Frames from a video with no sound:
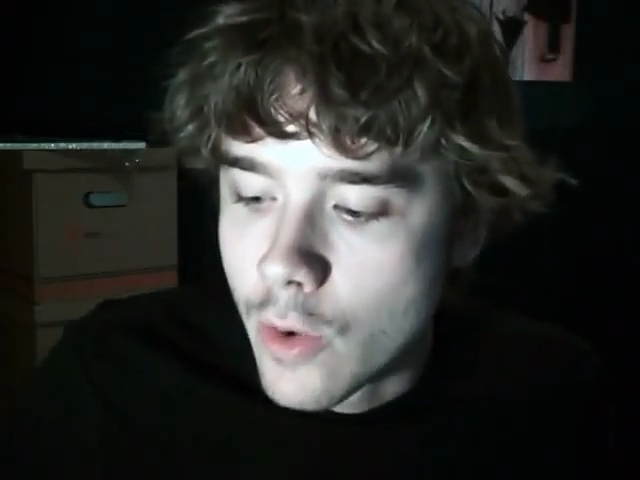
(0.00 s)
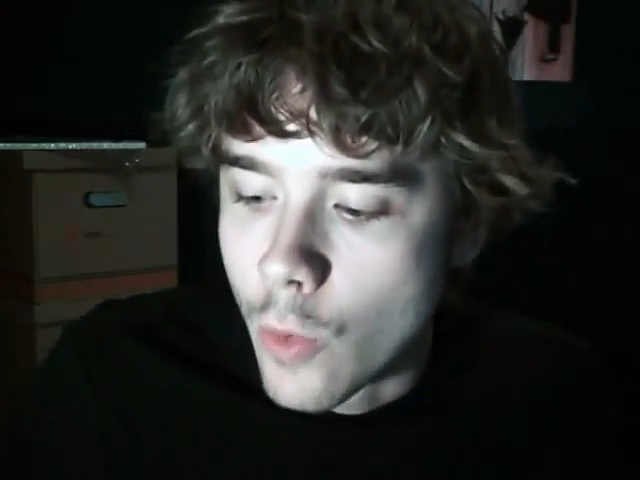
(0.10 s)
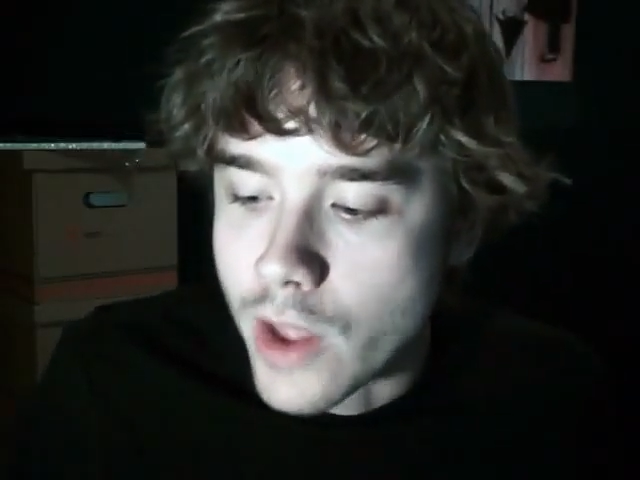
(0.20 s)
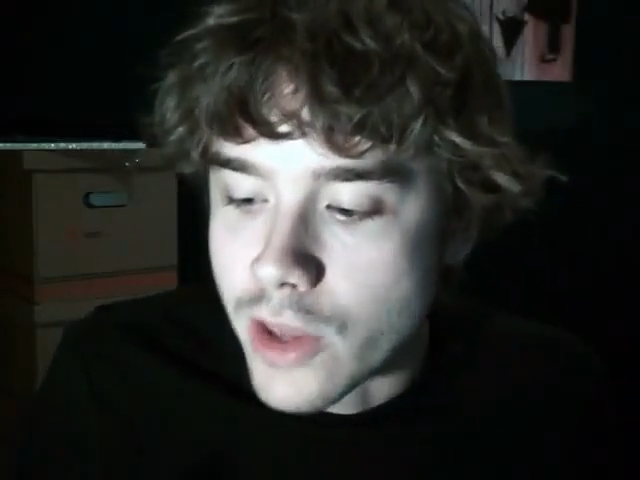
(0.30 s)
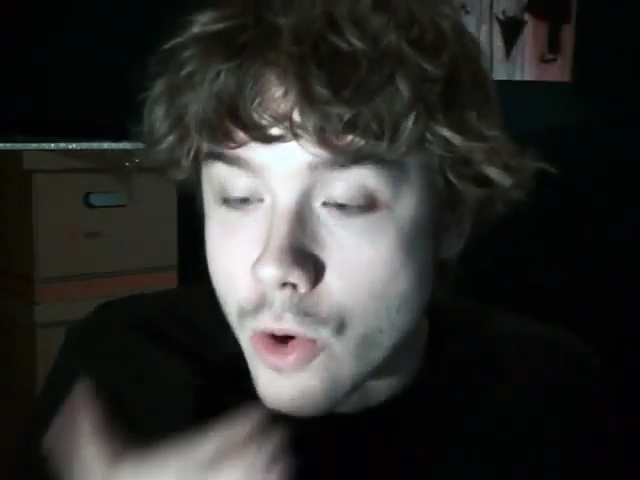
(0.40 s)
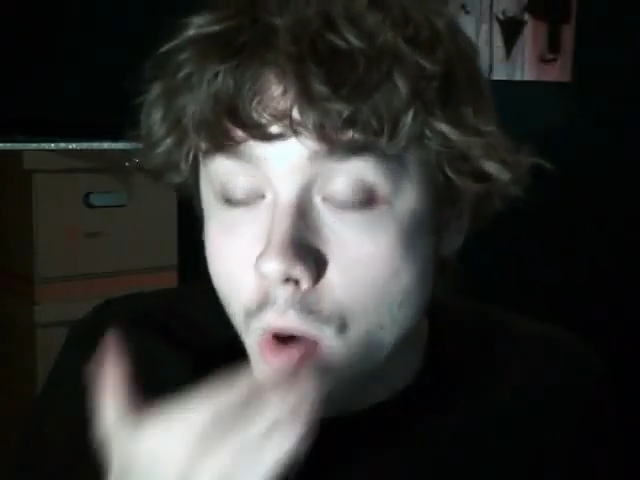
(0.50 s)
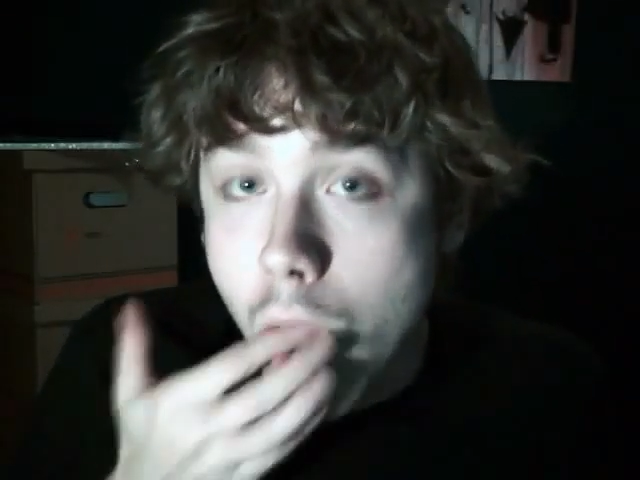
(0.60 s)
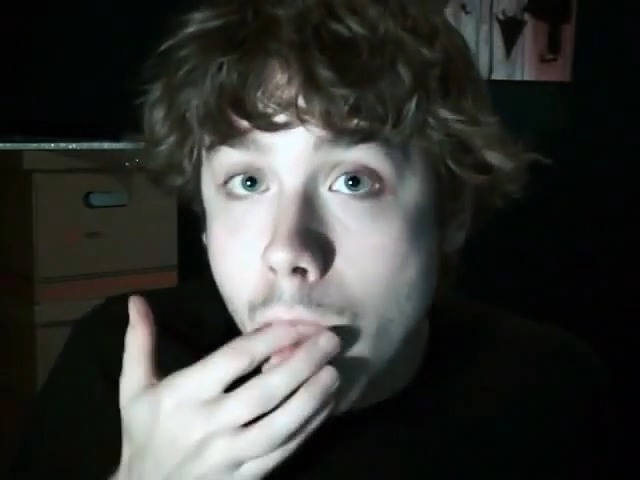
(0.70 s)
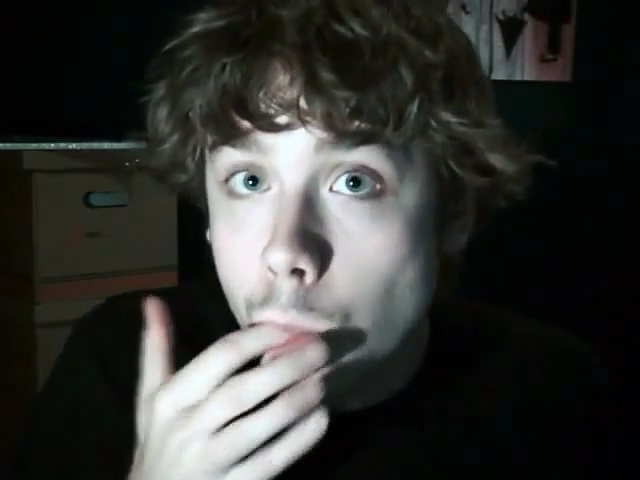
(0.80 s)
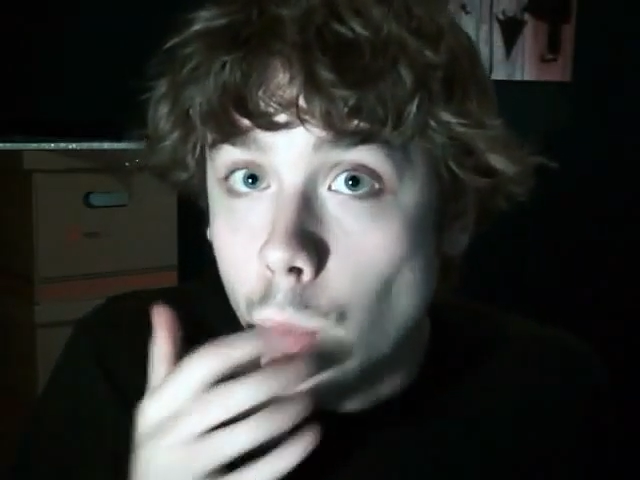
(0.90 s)
when you
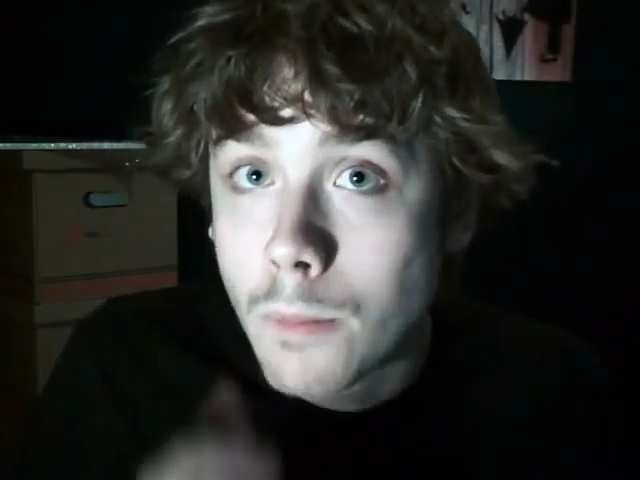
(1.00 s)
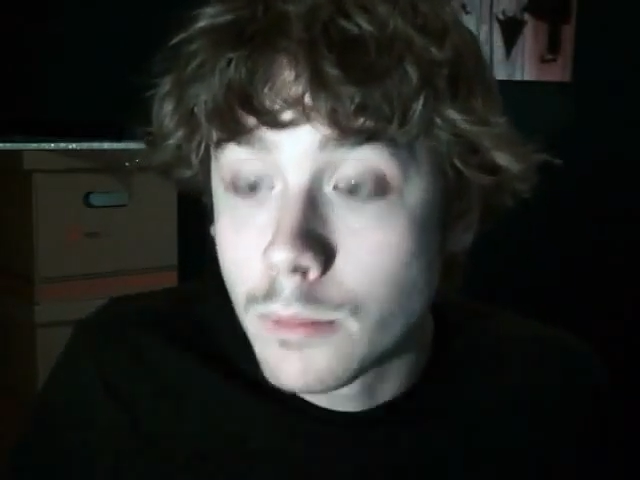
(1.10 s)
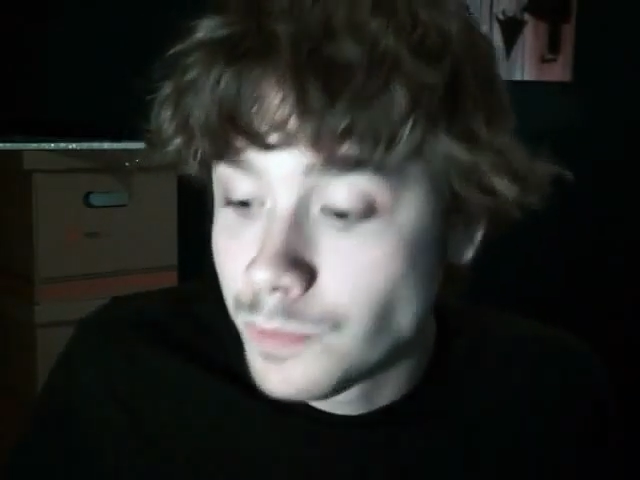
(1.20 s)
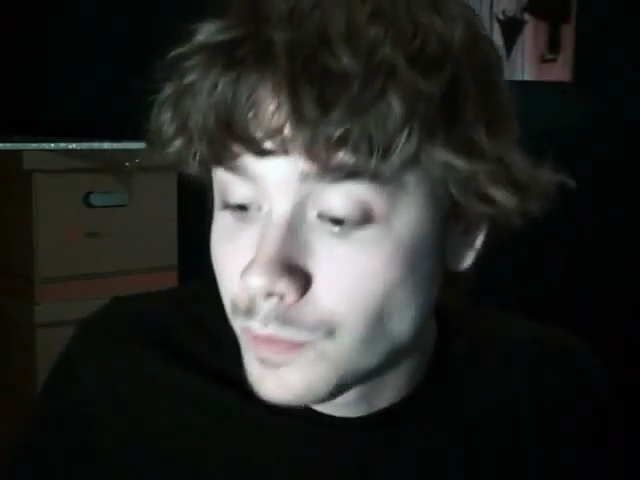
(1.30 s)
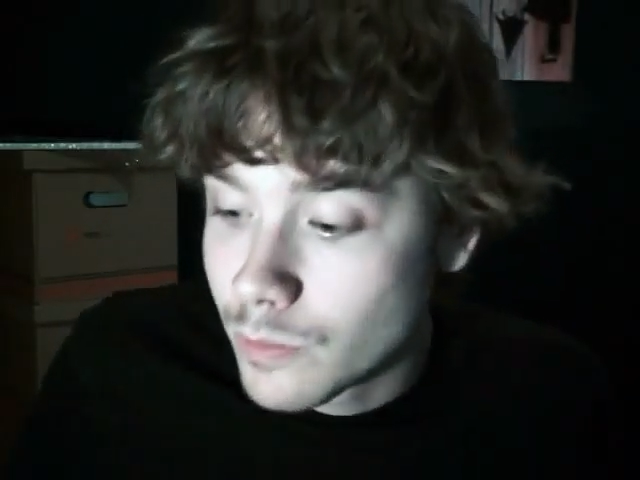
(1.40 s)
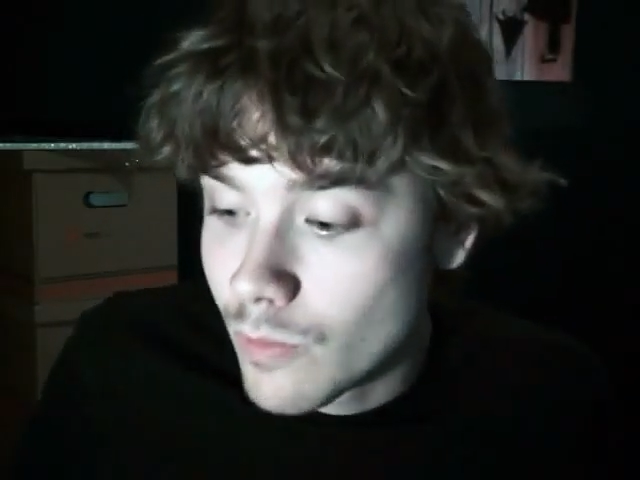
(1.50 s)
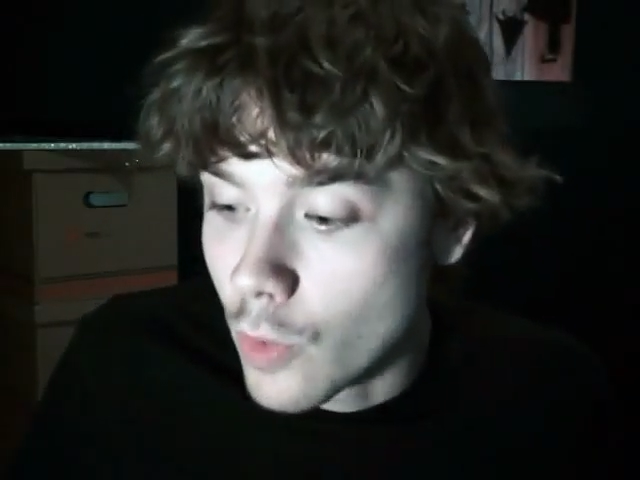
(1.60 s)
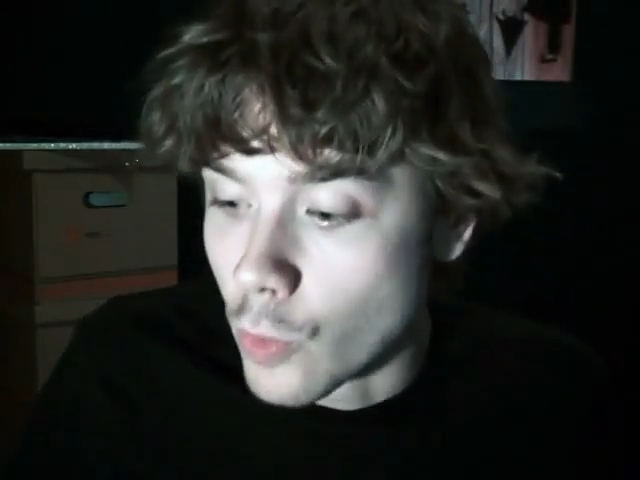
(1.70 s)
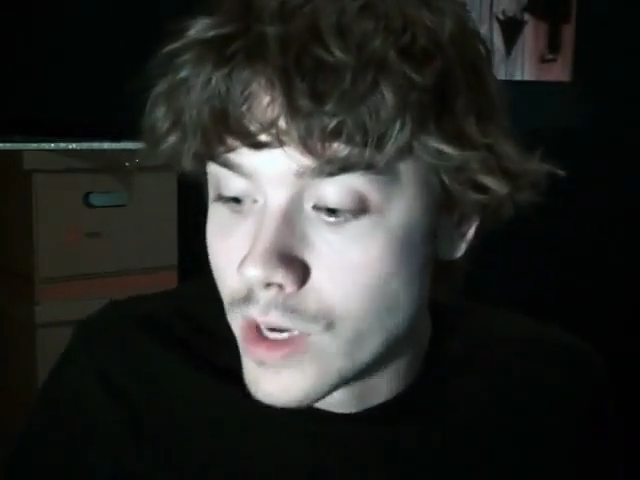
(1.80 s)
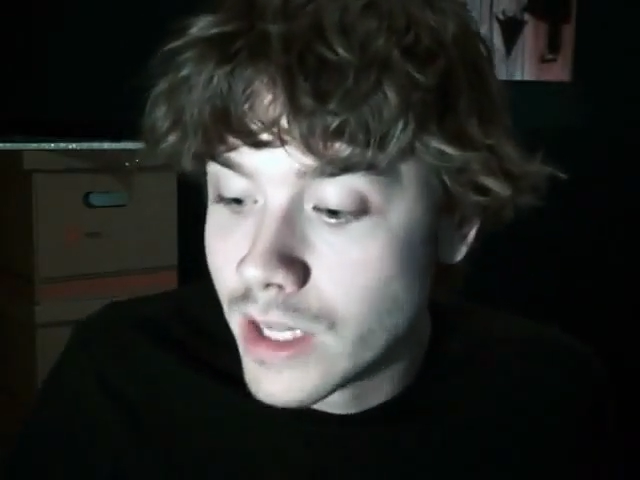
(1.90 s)

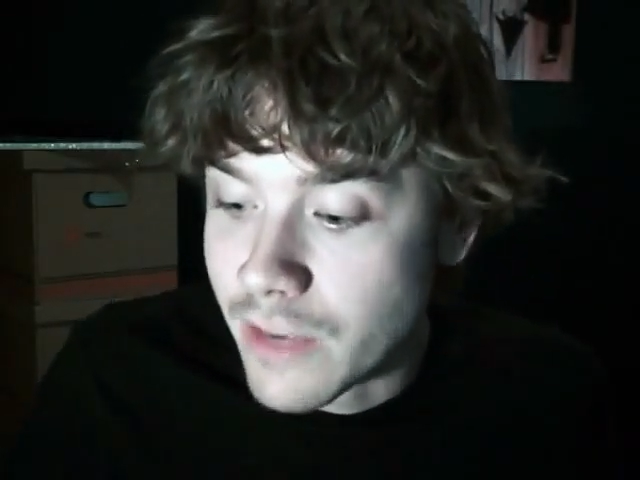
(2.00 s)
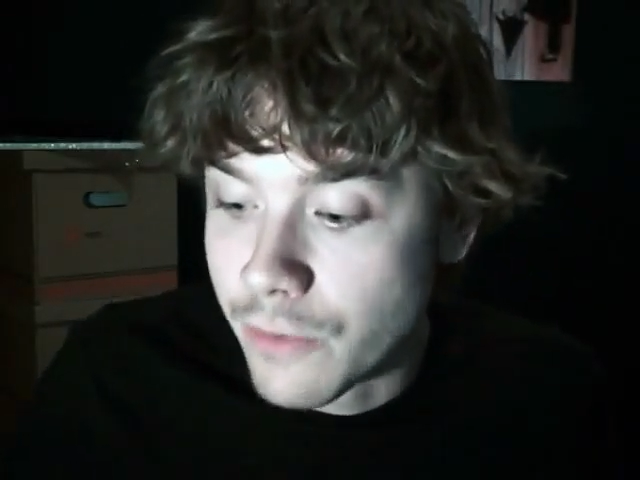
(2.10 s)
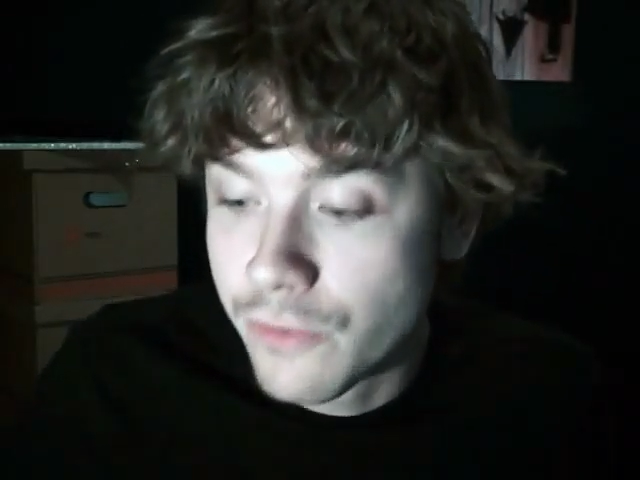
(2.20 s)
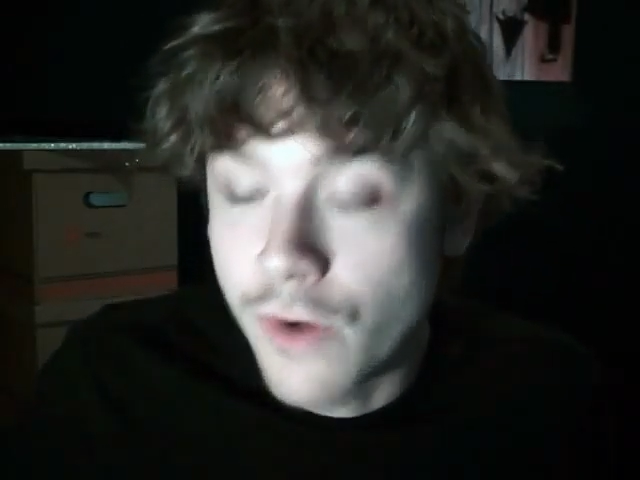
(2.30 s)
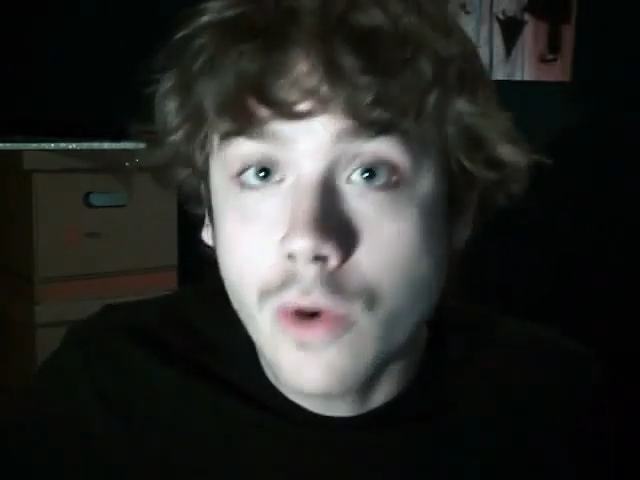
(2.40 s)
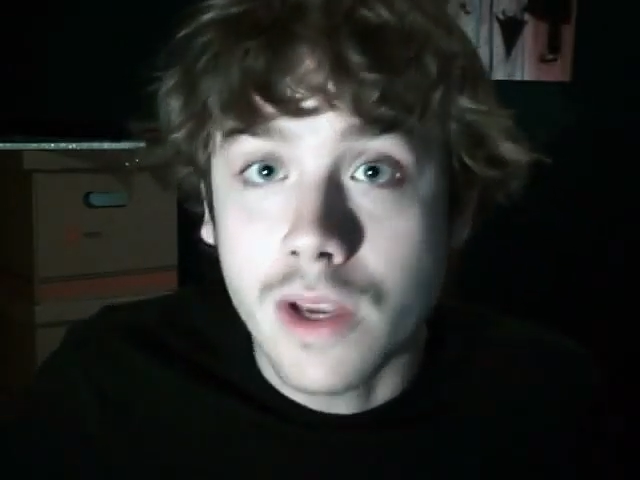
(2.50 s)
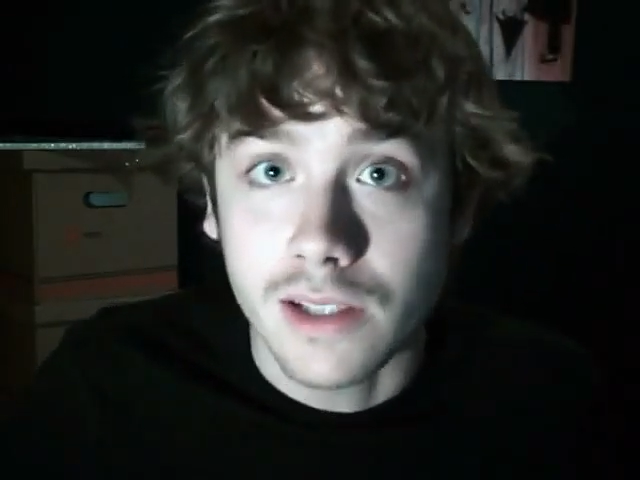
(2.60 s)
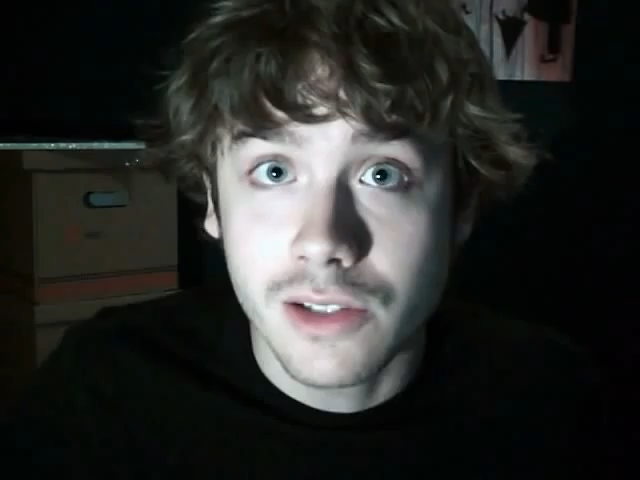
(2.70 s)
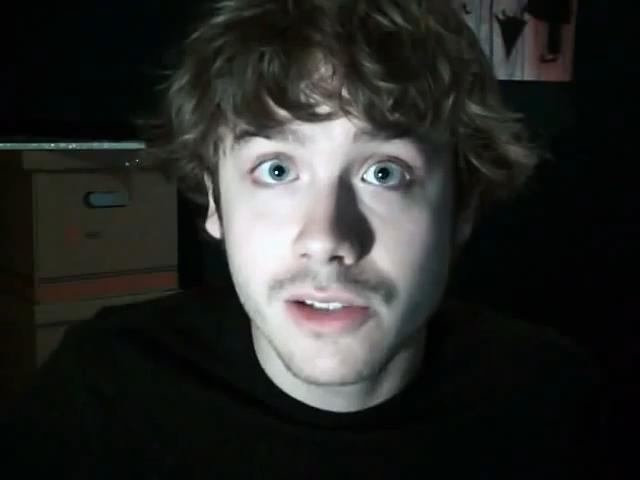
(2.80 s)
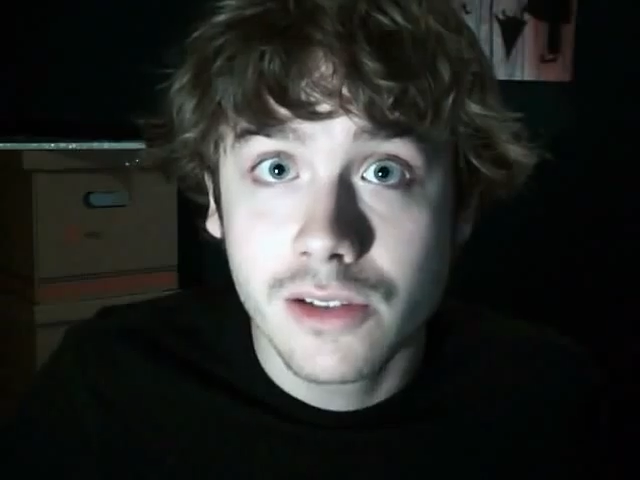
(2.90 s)
really
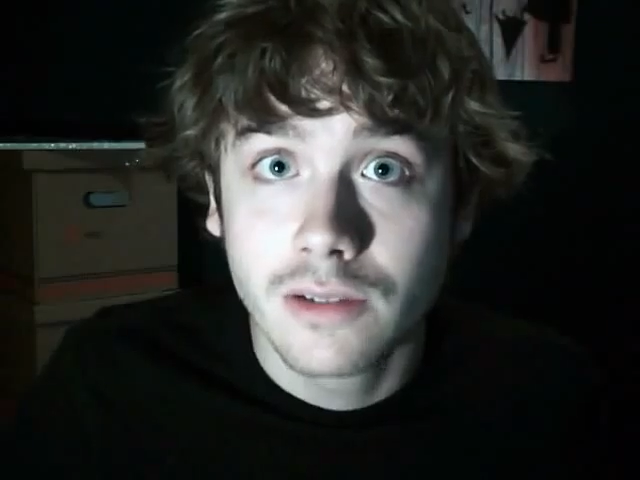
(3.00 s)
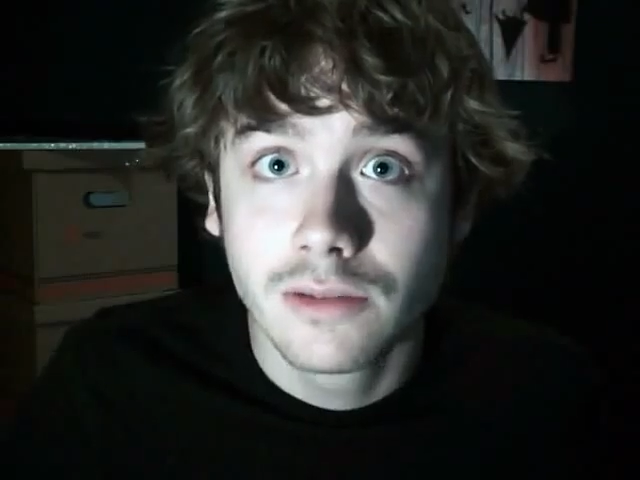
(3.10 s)
focus,